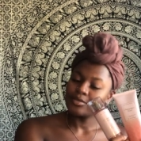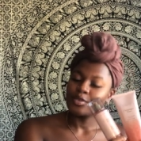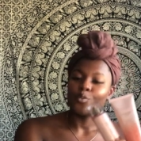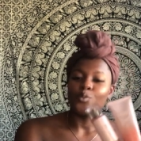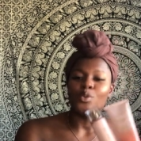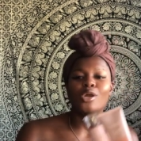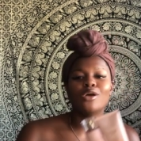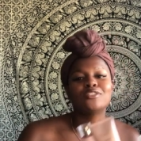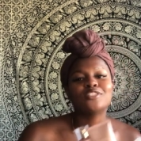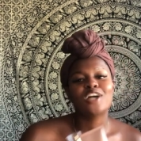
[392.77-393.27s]

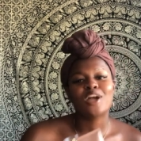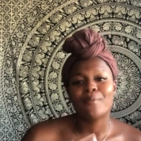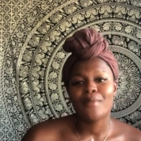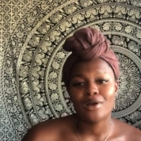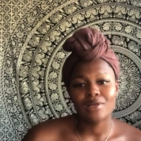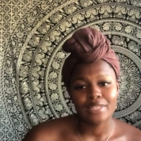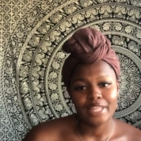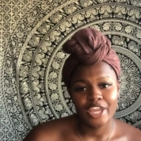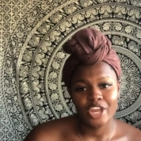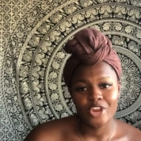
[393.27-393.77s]
We're gonna talk
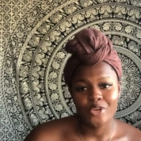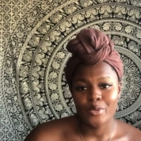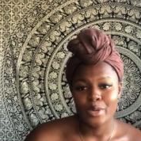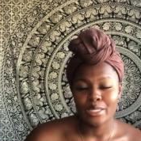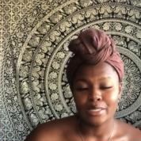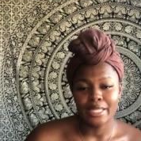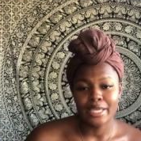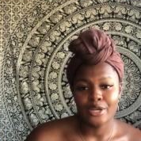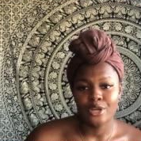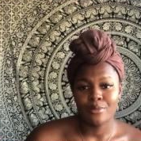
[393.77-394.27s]
about
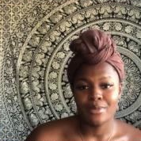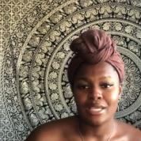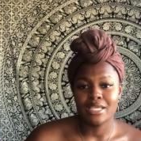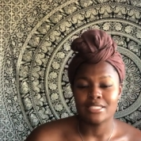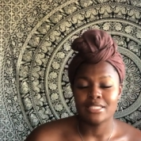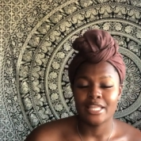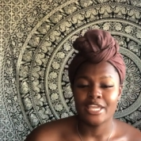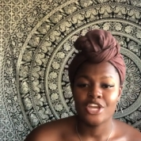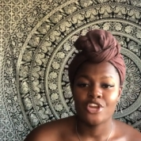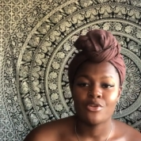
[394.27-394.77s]
layering later, because
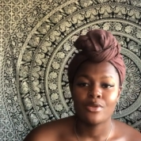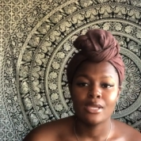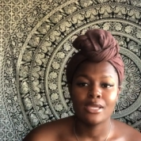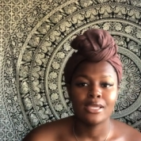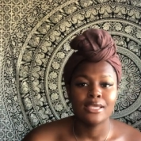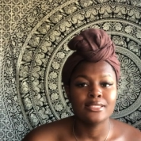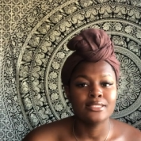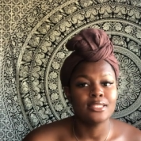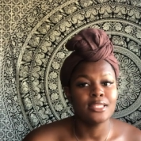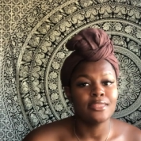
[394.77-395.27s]
layering
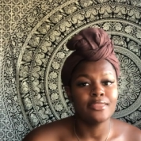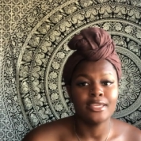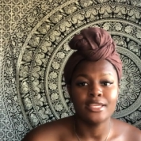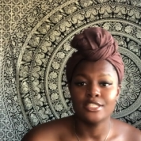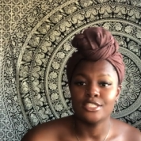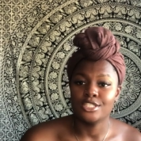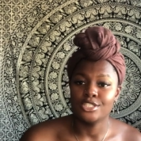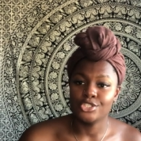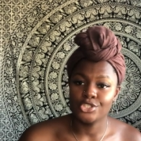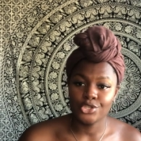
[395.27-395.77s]
is the thing
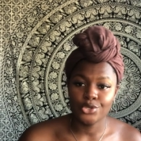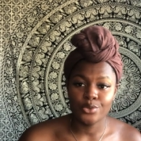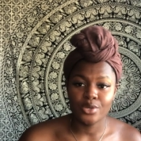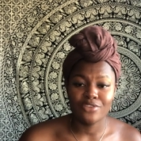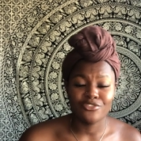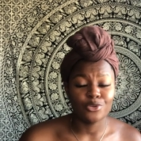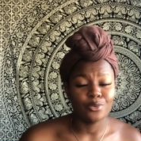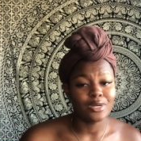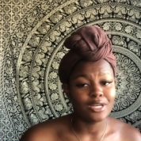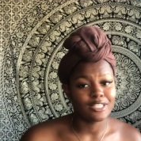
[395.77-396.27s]
to do
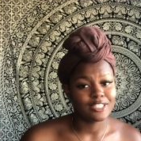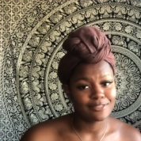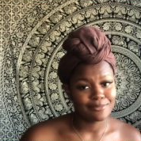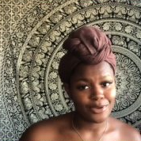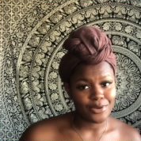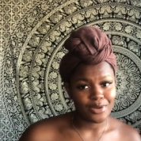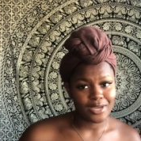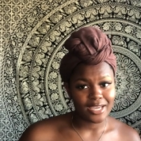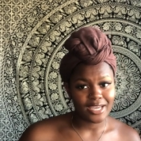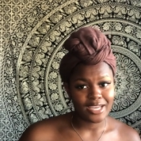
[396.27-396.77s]
if you want to
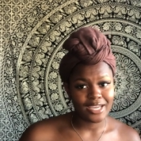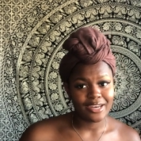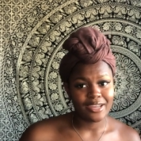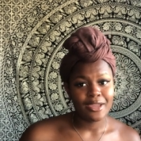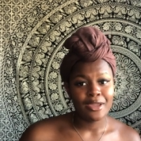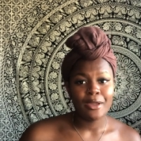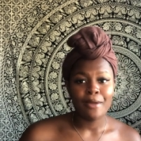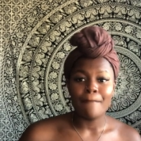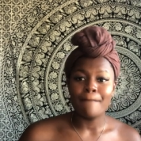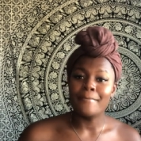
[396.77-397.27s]
smell good,
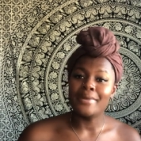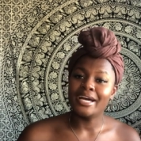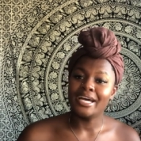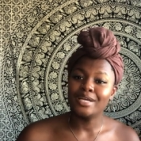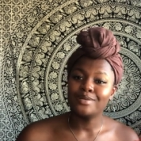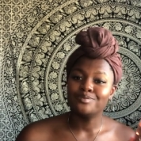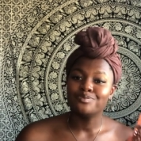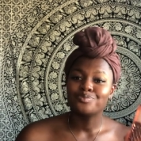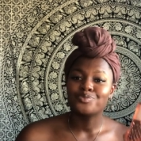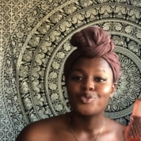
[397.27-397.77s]

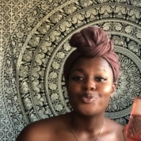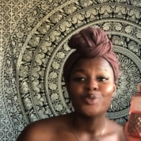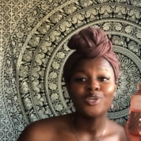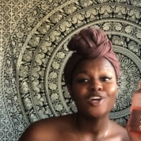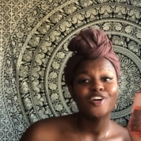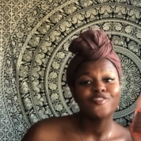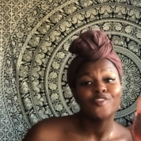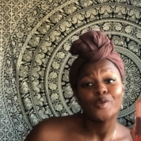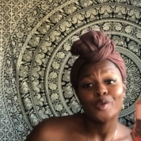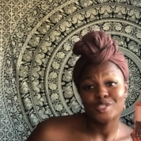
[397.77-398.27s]
but we're
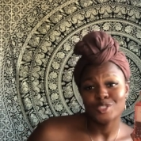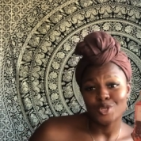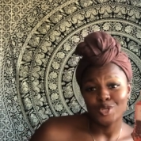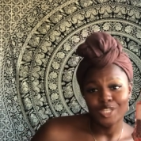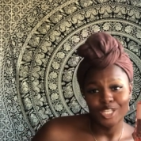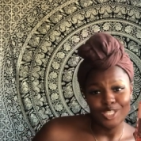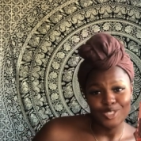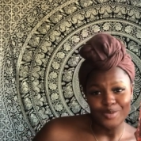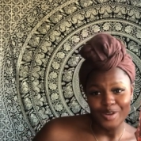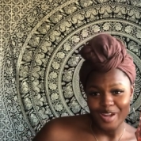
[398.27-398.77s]
gonna focus on
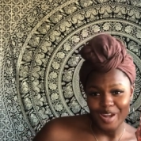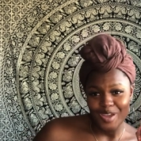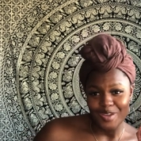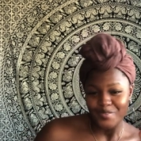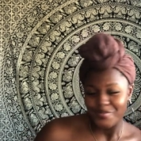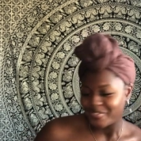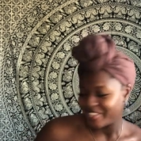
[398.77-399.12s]
this right now.